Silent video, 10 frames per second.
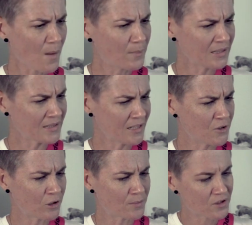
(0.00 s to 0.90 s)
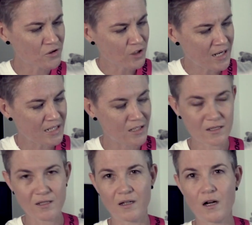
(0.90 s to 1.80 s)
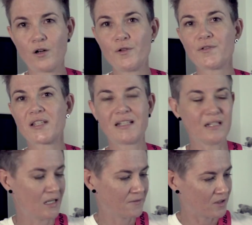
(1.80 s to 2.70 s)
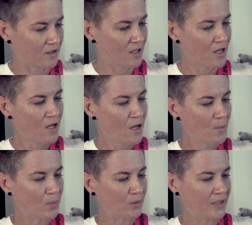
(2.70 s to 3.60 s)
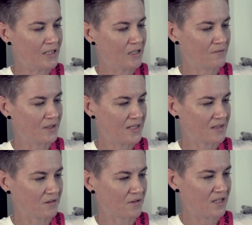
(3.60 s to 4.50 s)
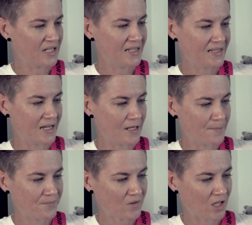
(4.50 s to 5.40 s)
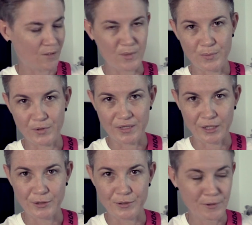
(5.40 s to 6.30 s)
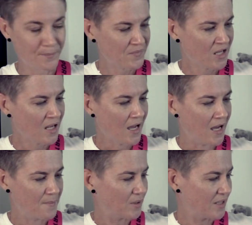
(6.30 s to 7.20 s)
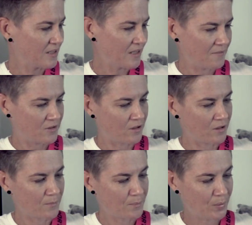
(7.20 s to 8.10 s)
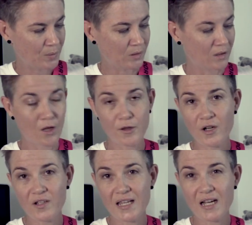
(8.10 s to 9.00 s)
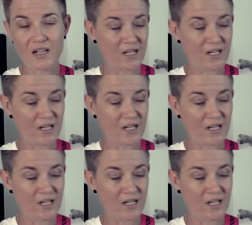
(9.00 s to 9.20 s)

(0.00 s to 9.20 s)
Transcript: Plus they dropped straight into the holes. I didn't have to pull any of these little thingies out. Can't remember what they're called. But I didn't have to pull those out.